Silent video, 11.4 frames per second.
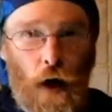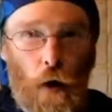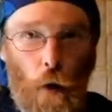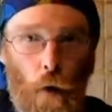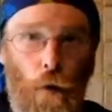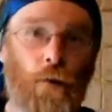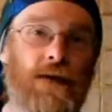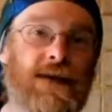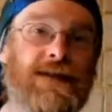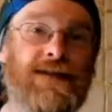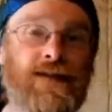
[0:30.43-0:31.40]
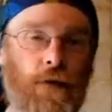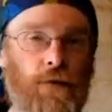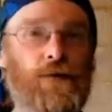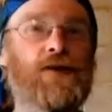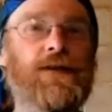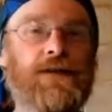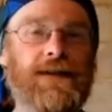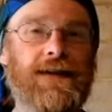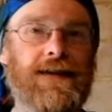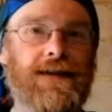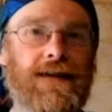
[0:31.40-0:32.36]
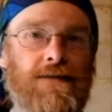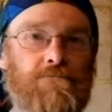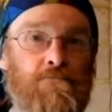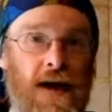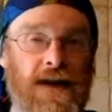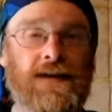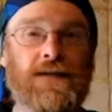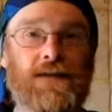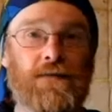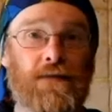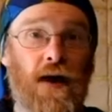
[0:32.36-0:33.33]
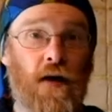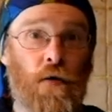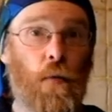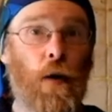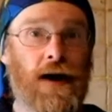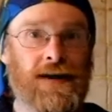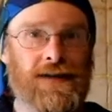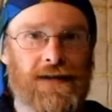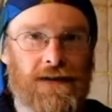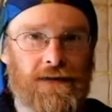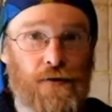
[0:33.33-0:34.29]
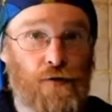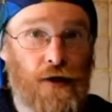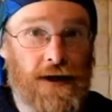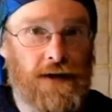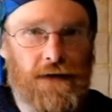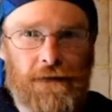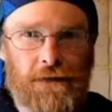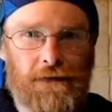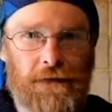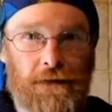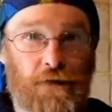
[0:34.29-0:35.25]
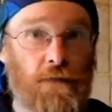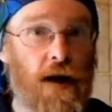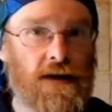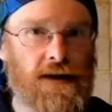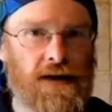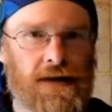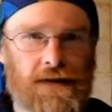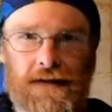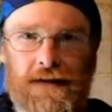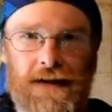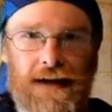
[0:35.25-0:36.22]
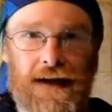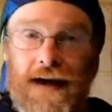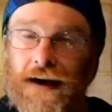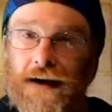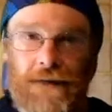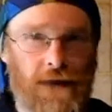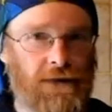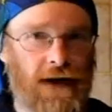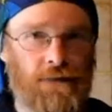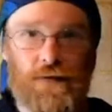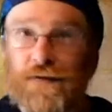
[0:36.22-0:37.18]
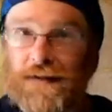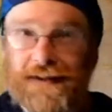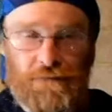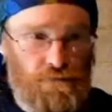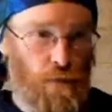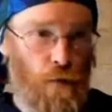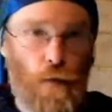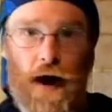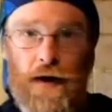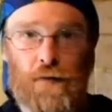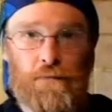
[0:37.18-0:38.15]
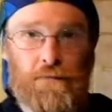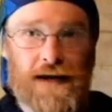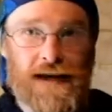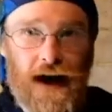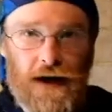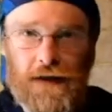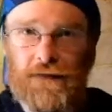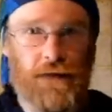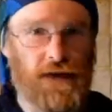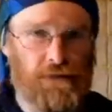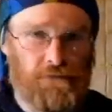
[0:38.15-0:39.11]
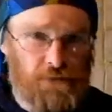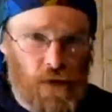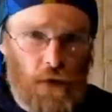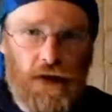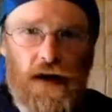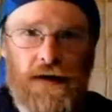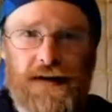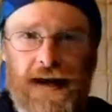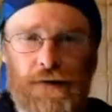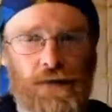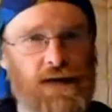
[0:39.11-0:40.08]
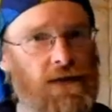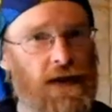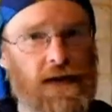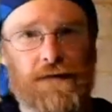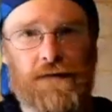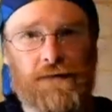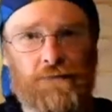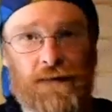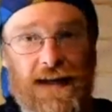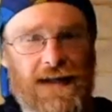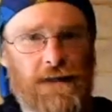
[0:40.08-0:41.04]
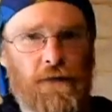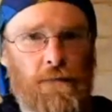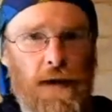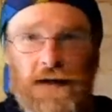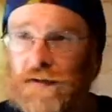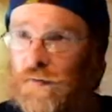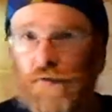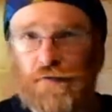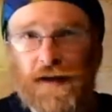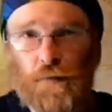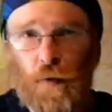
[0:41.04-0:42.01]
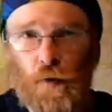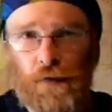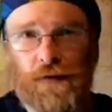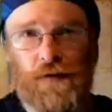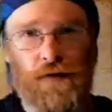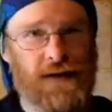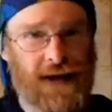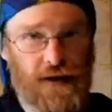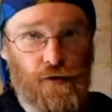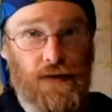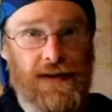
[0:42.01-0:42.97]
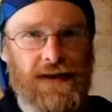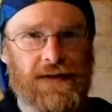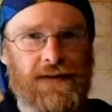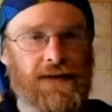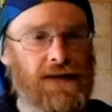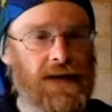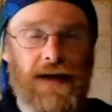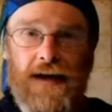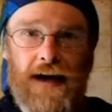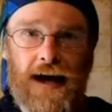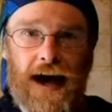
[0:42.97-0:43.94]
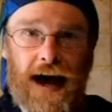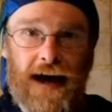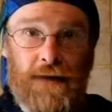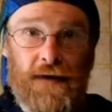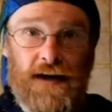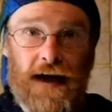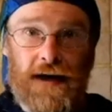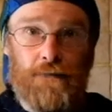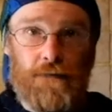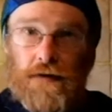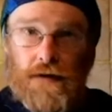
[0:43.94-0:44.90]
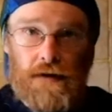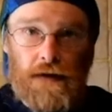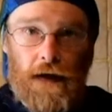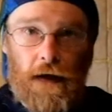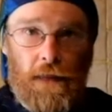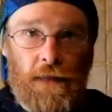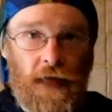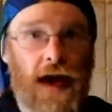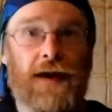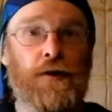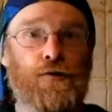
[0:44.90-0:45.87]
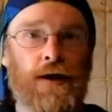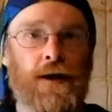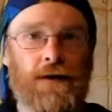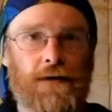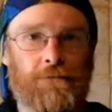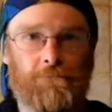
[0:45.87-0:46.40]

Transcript: all these cultures made a wine drink from honey. They found wild beehives and they got the honey out and they had it ferment with rainwater and natural yeast, and it became their drink.